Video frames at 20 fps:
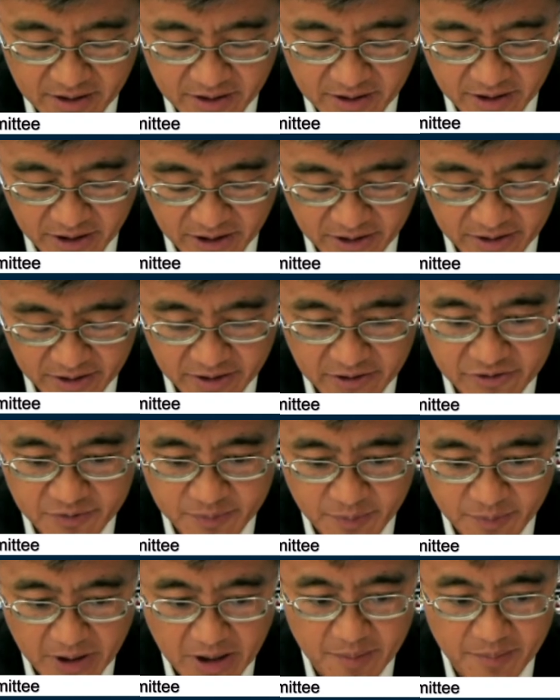it is
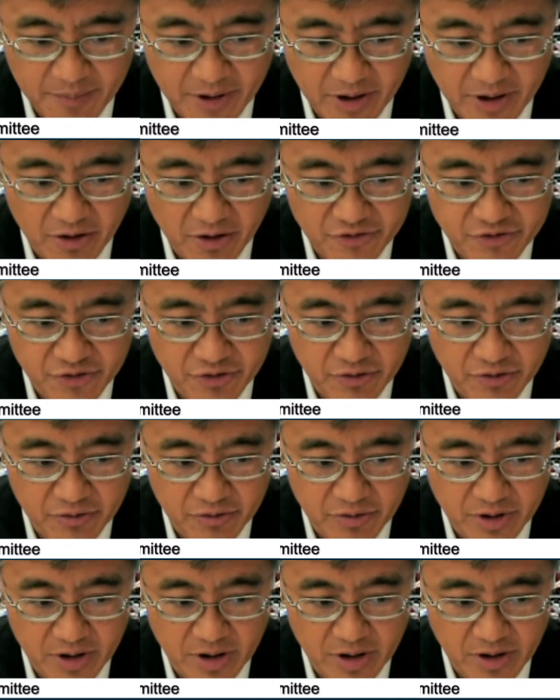becoming
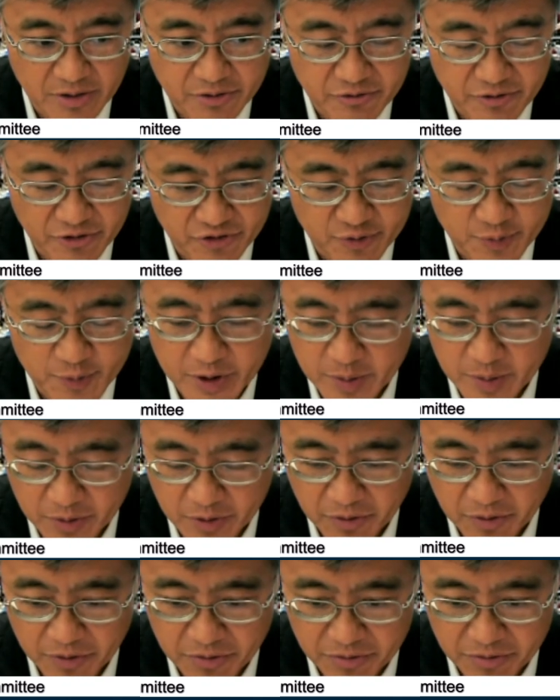also
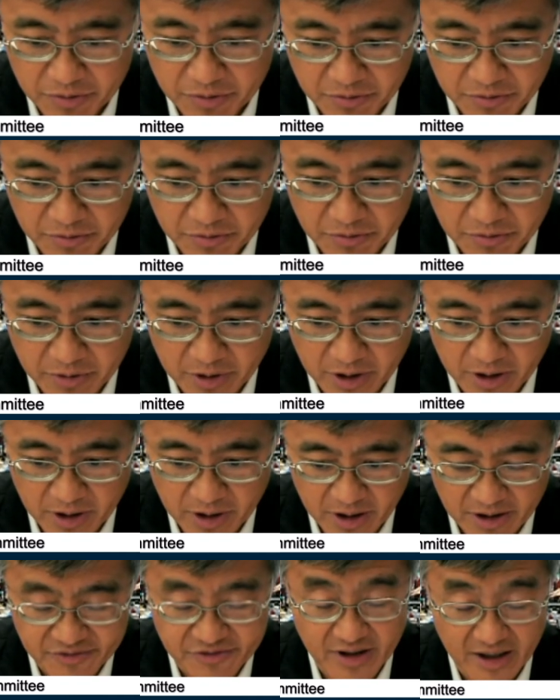transmittable through
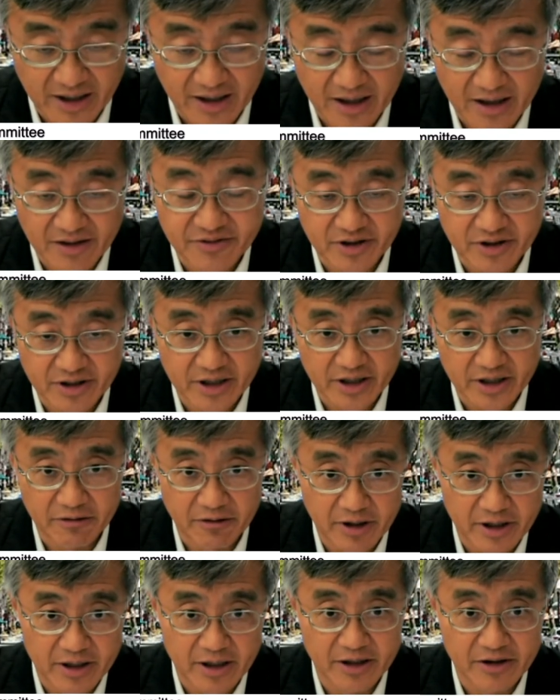like an STD,
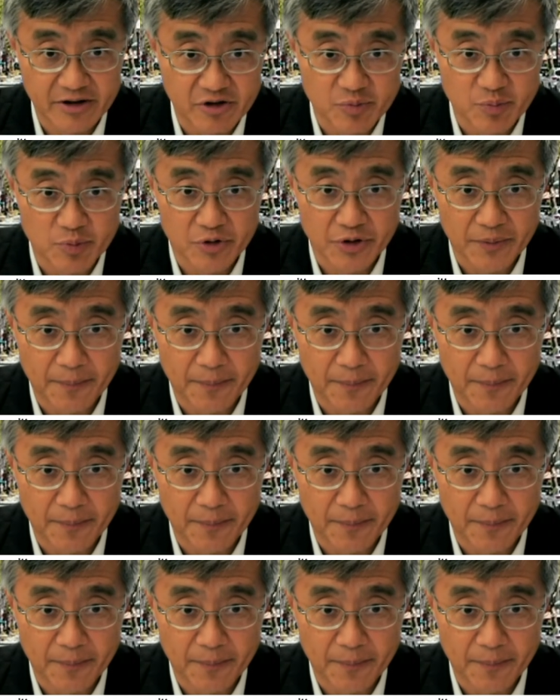right, at this point?